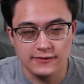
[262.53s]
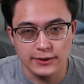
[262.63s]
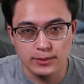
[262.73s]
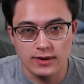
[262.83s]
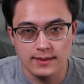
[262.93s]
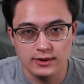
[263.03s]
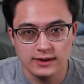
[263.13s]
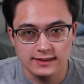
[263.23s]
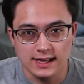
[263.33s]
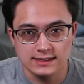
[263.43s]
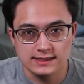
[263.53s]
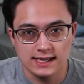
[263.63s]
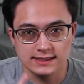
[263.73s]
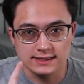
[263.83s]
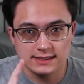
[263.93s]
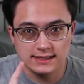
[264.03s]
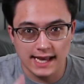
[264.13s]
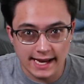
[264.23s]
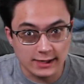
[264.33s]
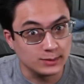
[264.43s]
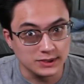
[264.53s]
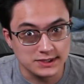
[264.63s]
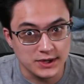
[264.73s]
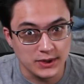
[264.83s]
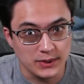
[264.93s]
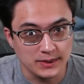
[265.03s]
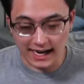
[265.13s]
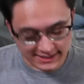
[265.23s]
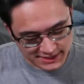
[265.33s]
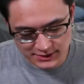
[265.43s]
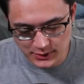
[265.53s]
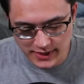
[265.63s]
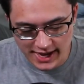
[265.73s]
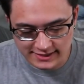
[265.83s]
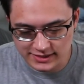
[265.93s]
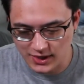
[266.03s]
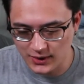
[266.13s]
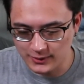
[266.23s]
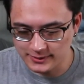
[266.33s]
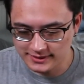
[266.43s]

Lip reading: filler primer that says it's sandable too. I didn't do that, so